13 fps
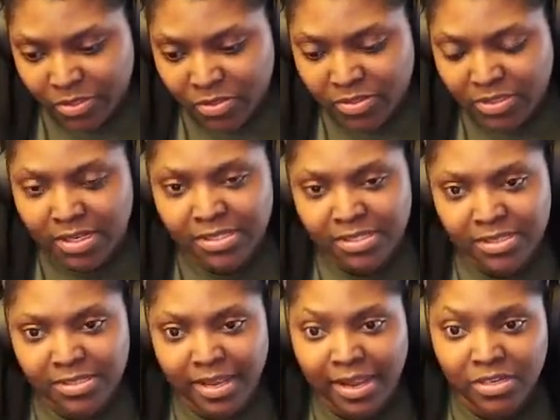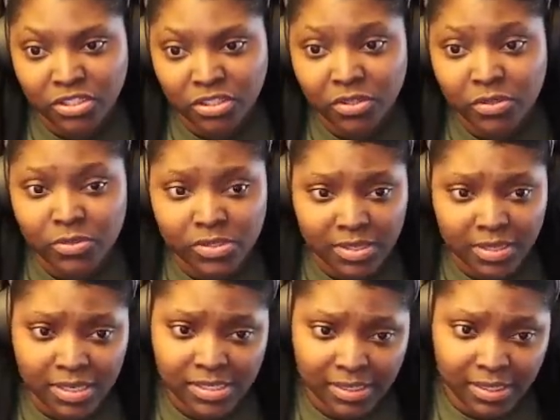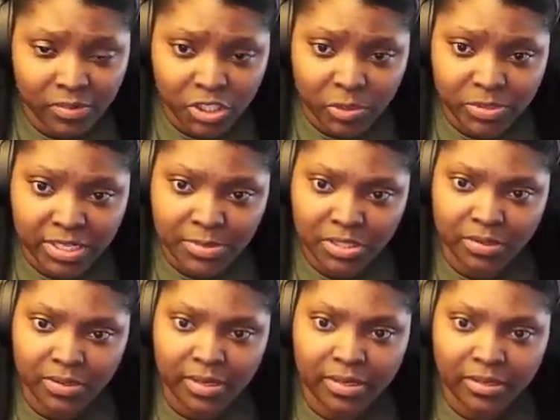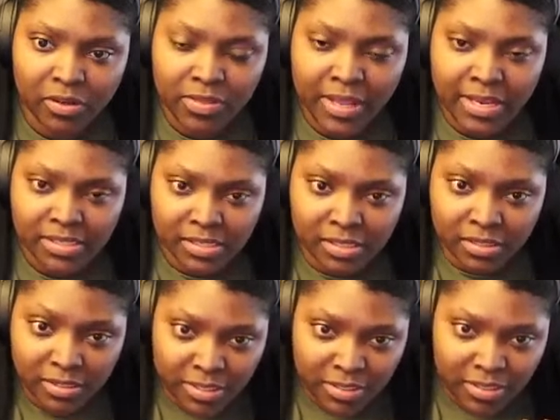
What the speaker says: does these like shows and things like that? What's your perception on that? Do you think it's good?